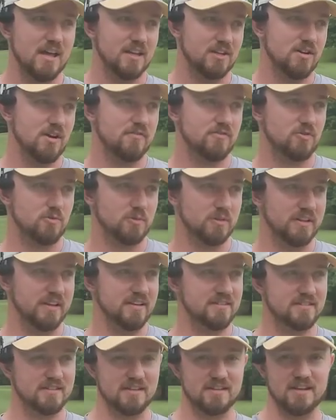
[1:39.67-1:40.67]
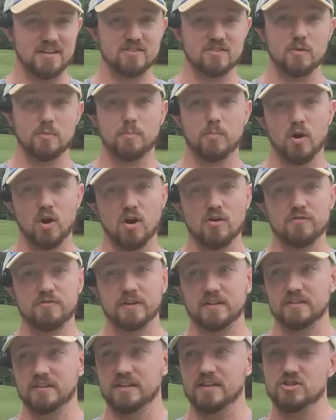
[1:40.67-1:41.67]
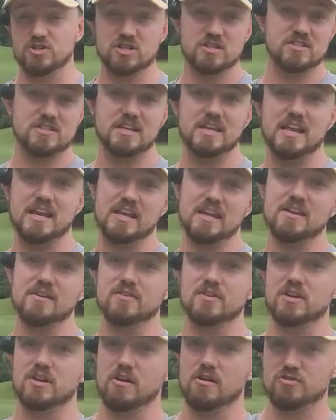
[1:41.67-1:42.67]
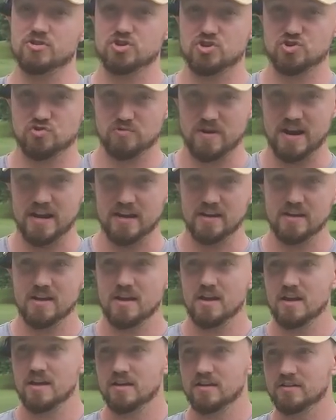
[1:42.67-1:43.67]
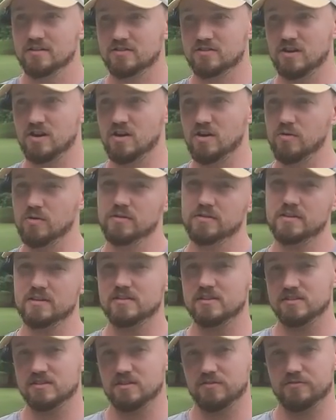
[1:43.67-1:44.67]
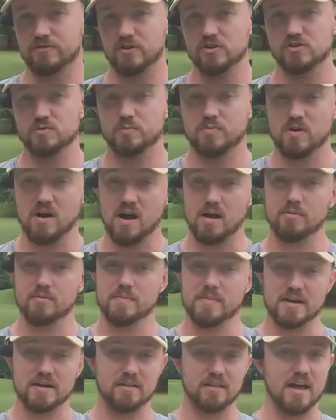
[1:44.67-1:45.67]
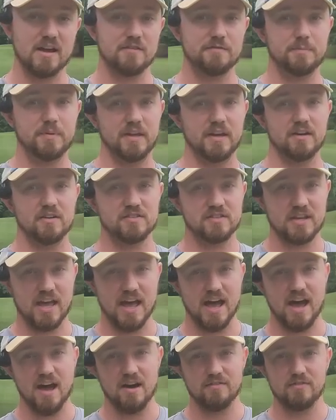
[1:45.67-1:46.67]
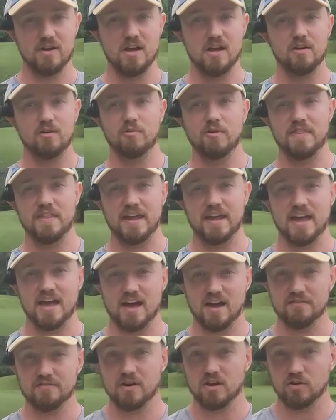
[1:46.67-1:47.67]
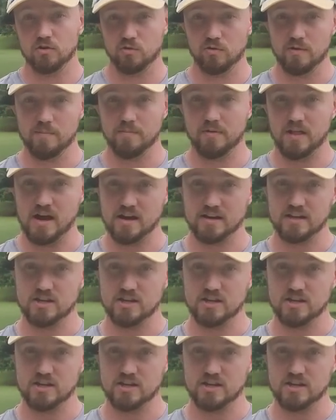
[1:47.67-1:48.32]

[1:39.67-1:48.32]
you have to release the disc perfectly just to get it even to go straight. So this is the first problem that a lot of players have when they have grip lock